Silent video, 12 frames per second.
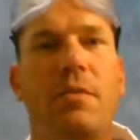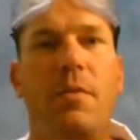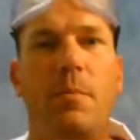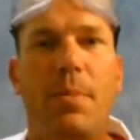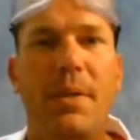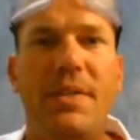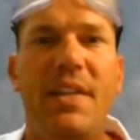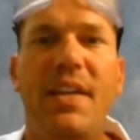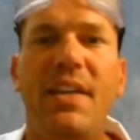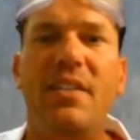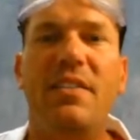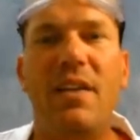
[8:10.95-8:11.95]
of a
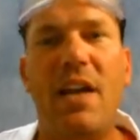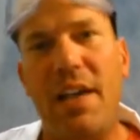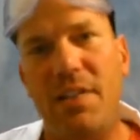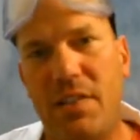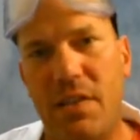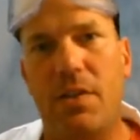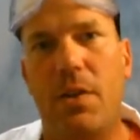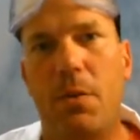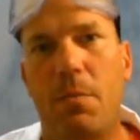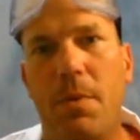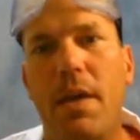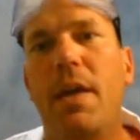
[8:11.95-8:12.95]
particular
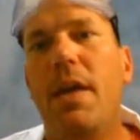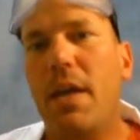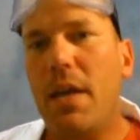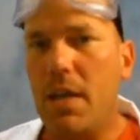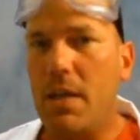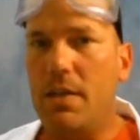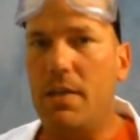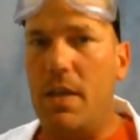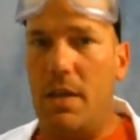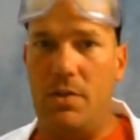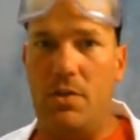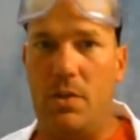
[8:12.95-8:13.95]
isotope in
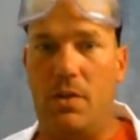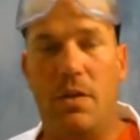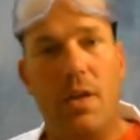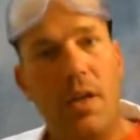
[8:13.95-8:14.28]
nature.